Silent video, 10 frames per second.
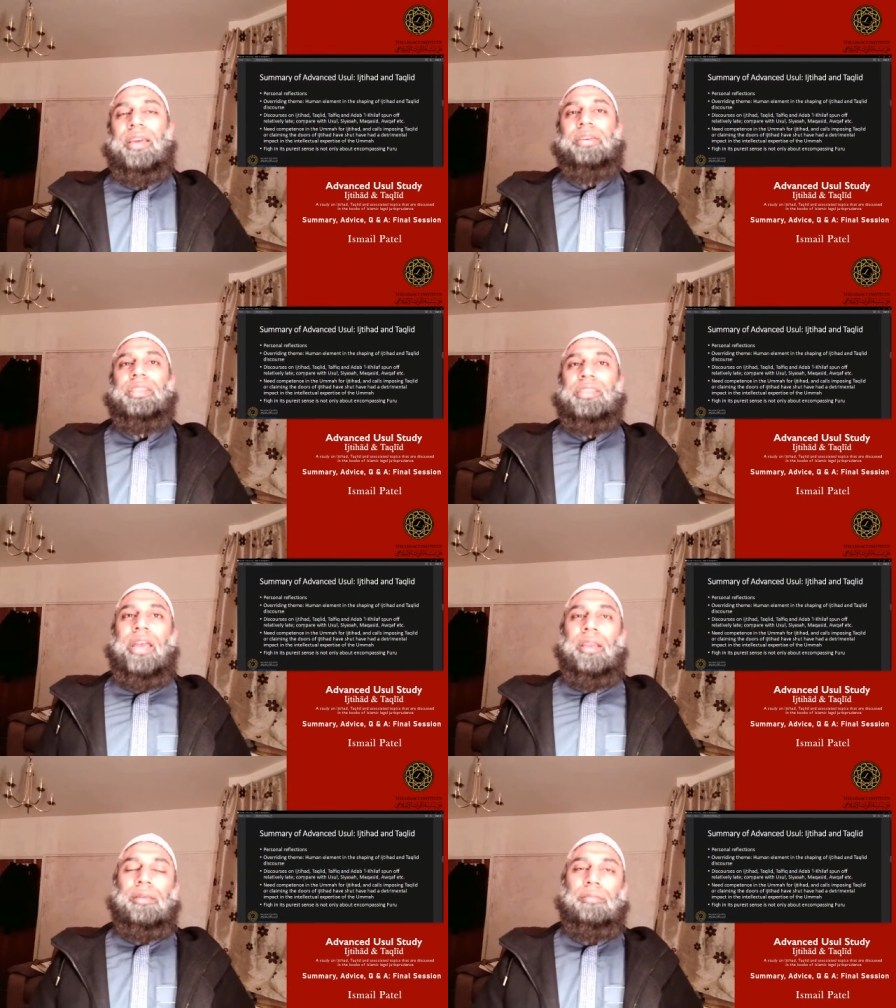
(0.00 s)

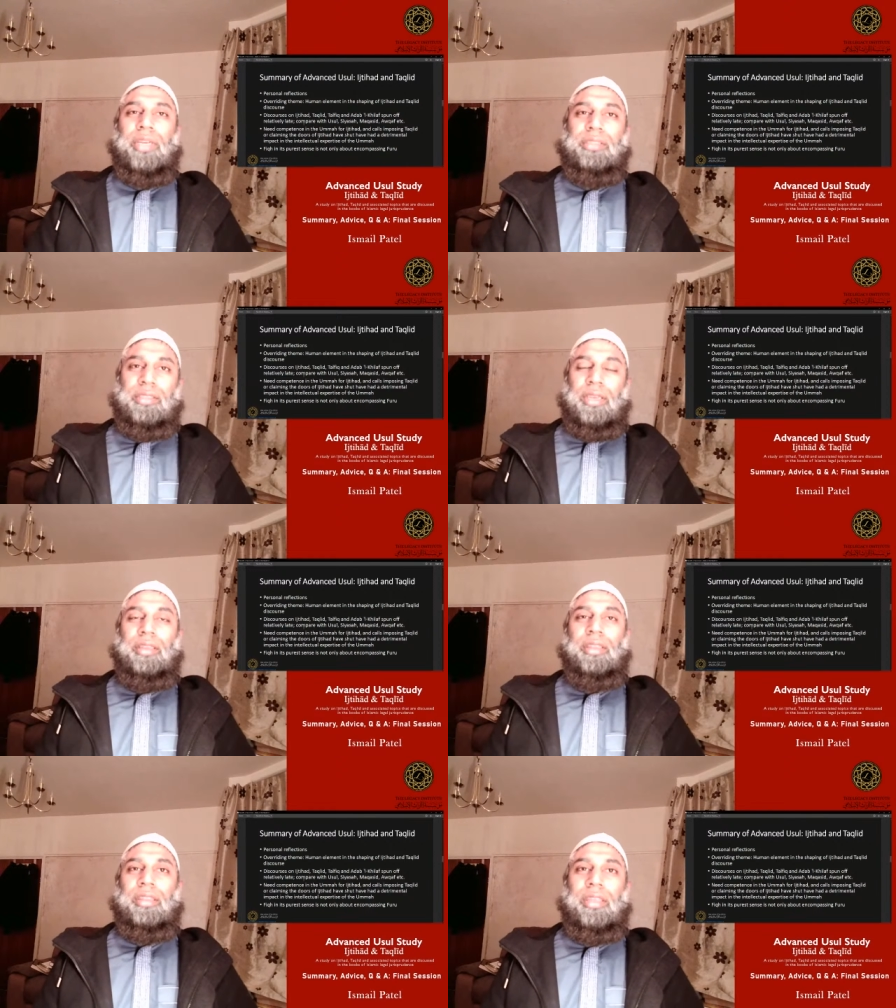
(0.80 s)
al-Risalah, but
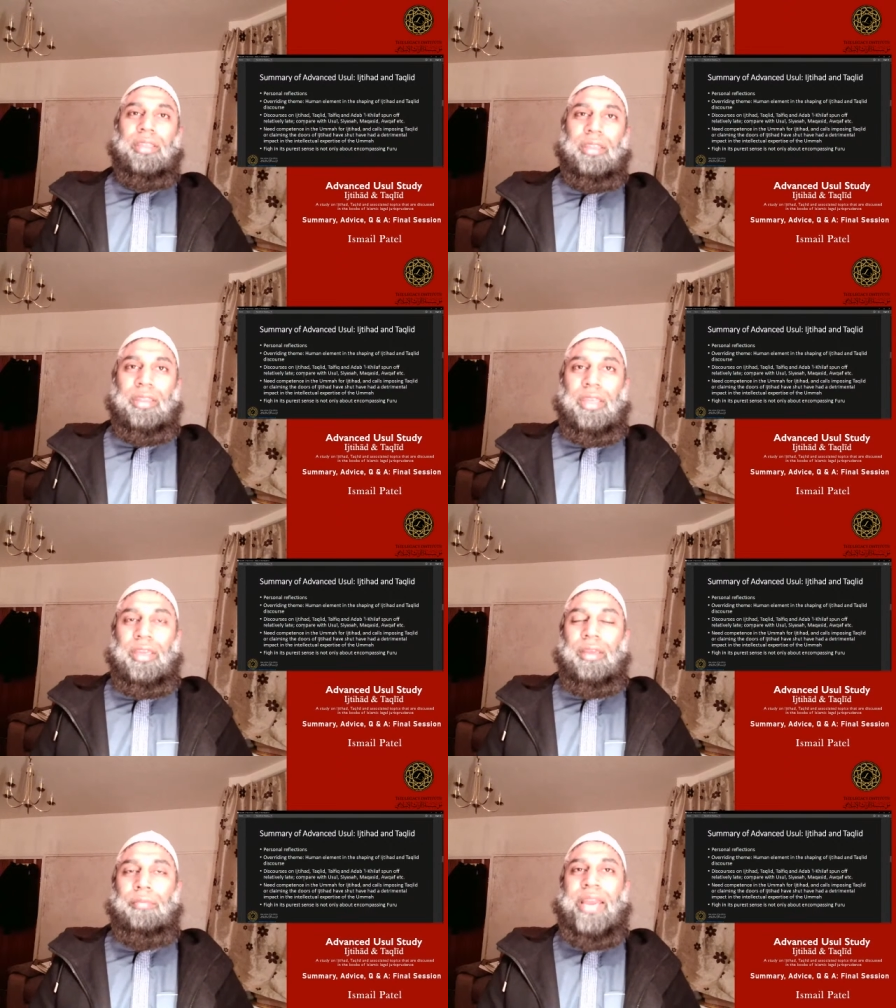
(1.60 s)

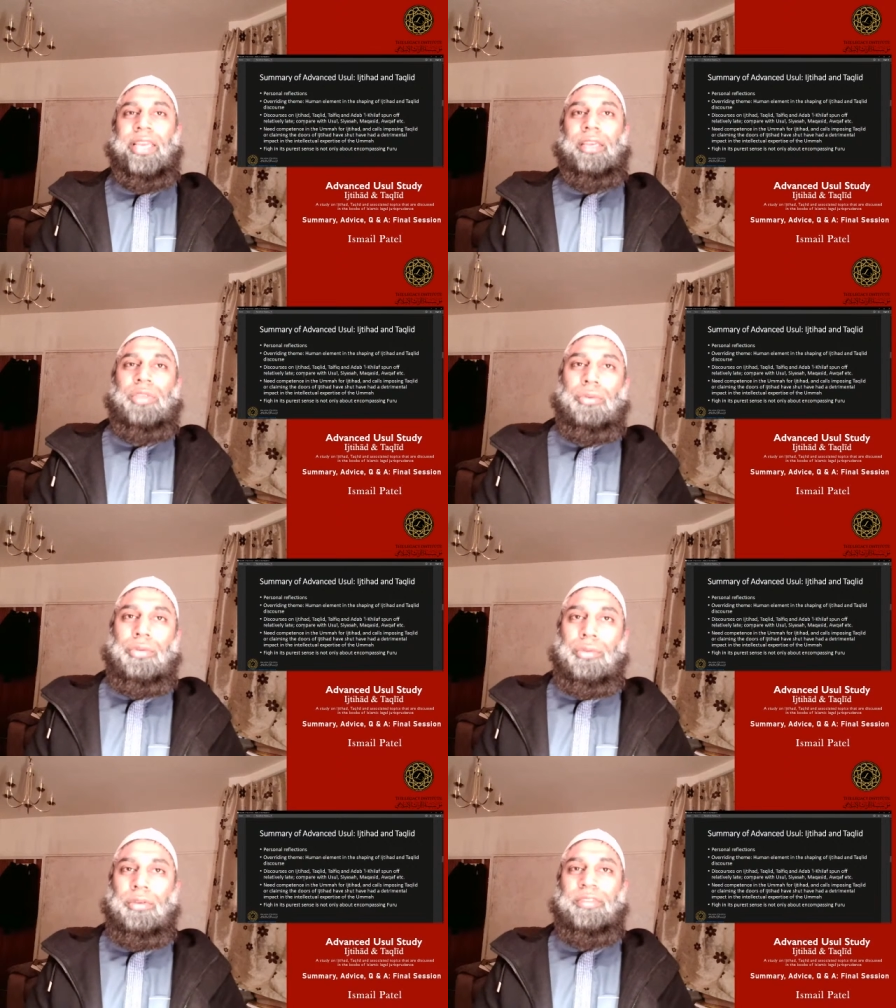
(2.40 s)
the manner in which
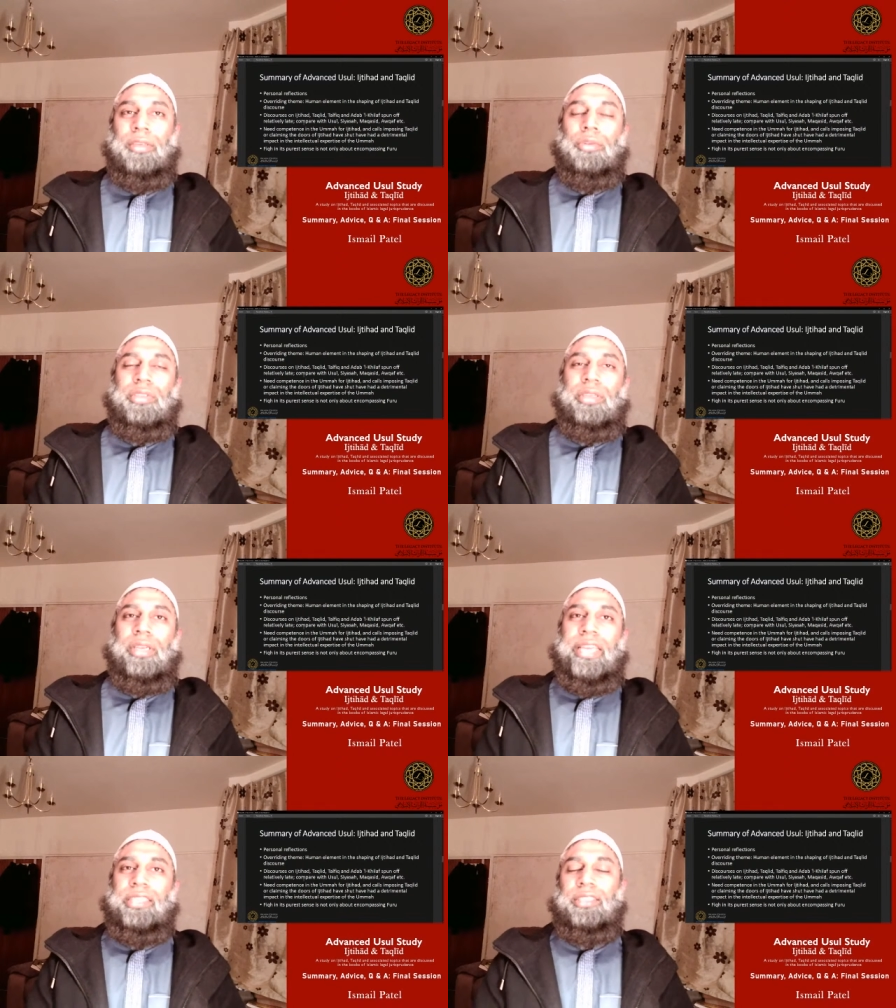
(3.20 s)
usul al-fiqh was
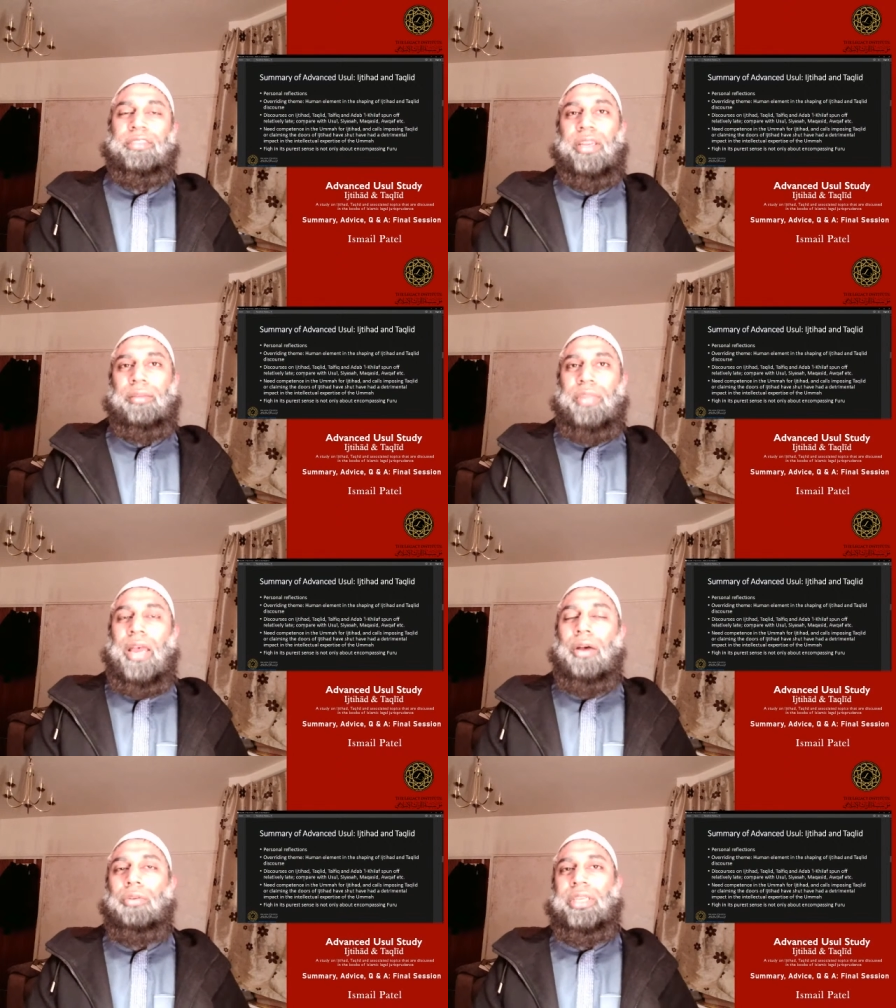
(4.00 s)
later developed,
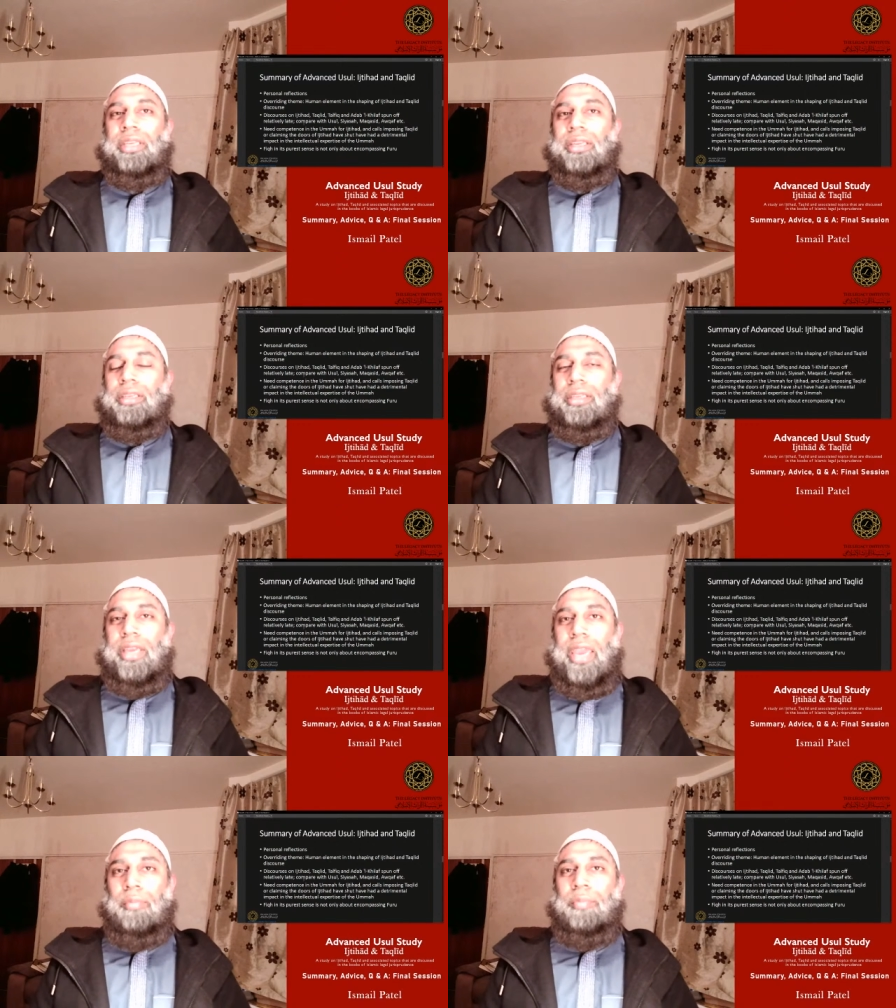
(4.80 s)
that only
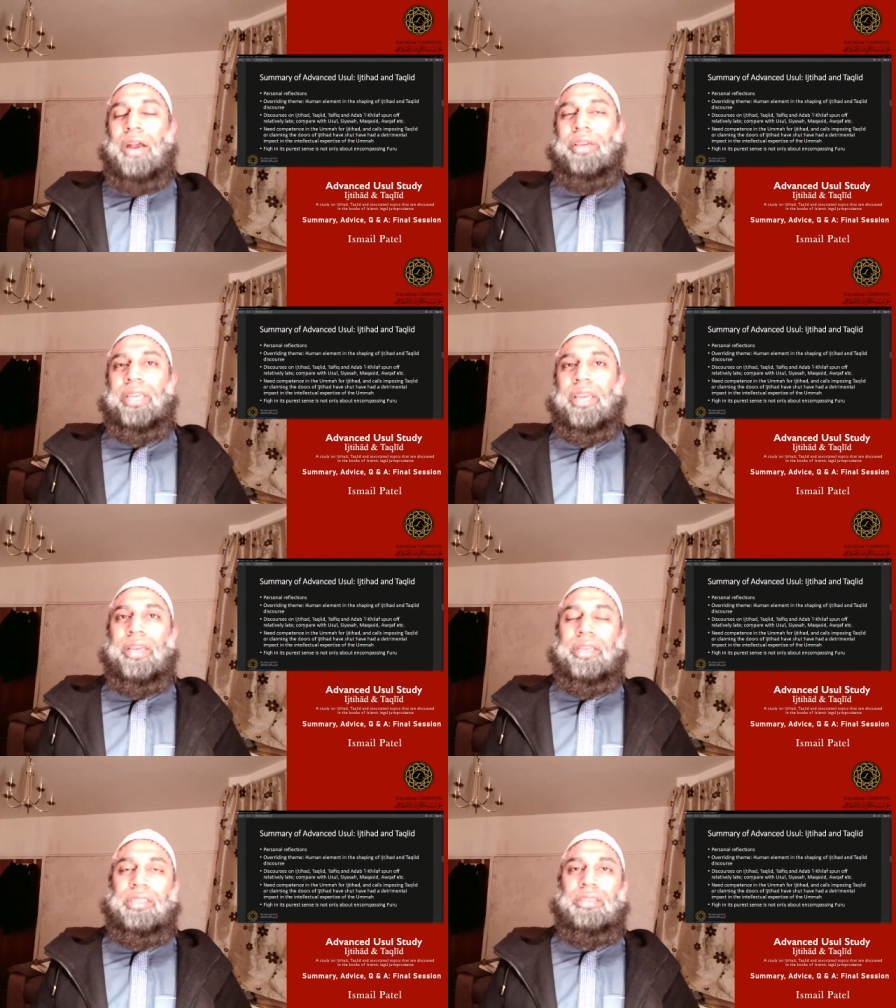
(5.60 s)
came about in
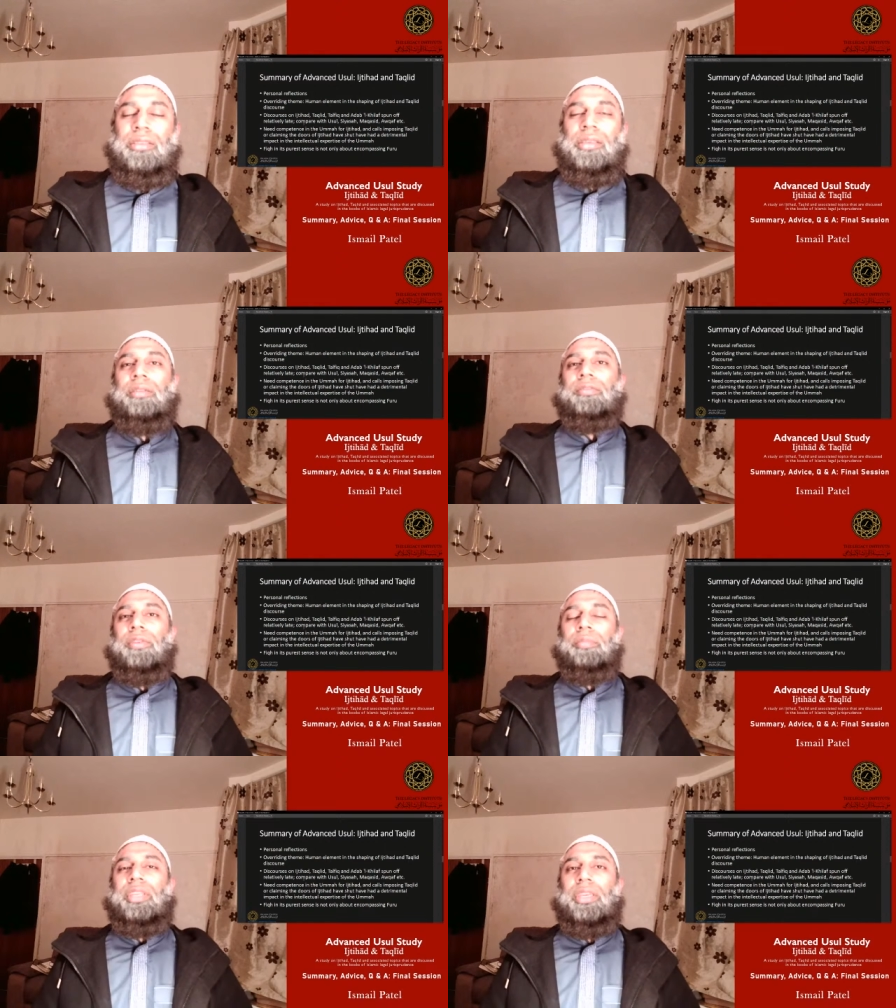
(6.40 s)
earnest
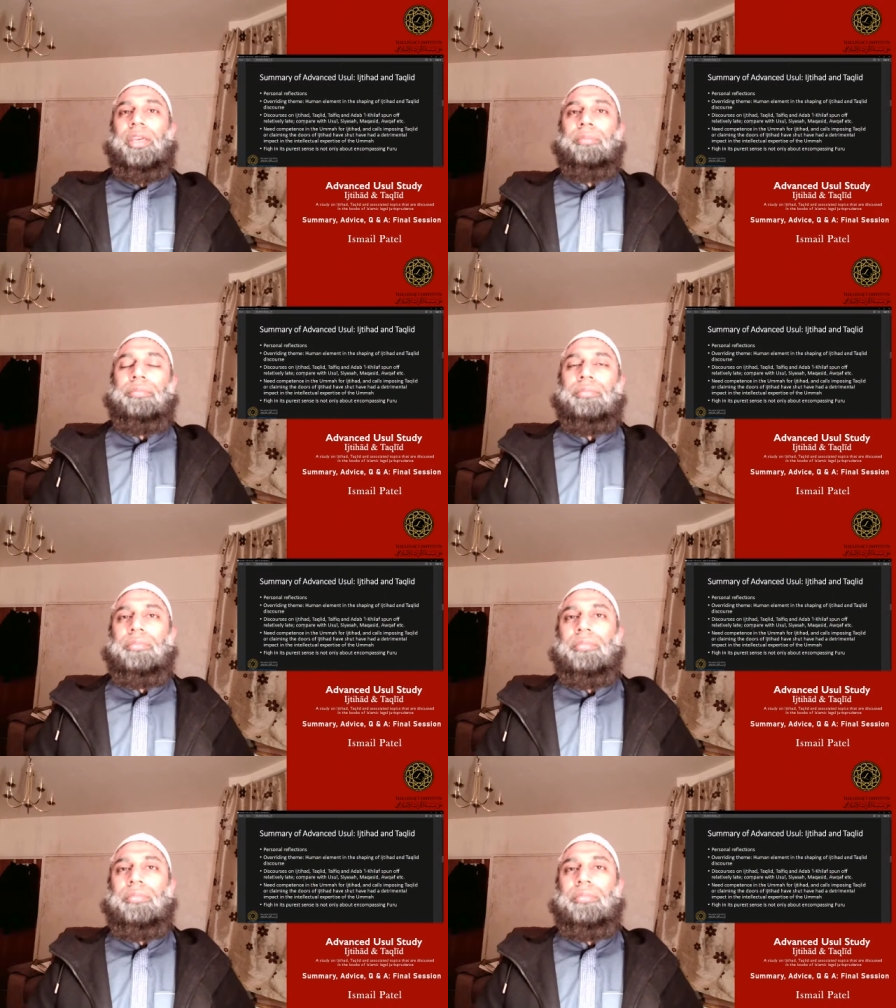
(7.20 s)
from the